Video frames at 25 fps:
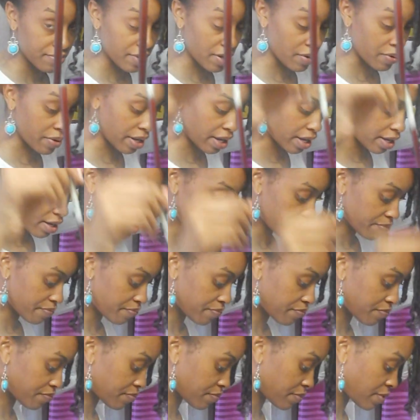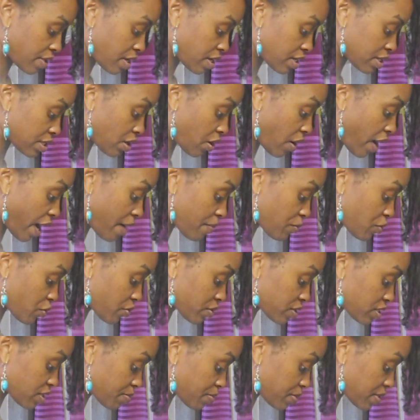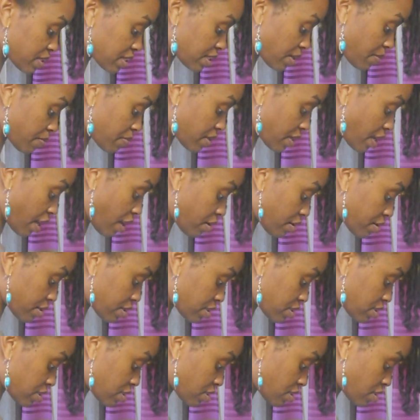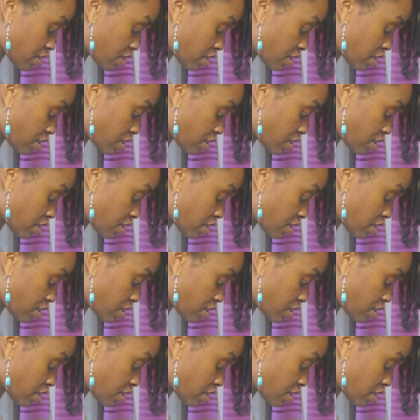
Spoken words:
Okay? Now I'm going to put something else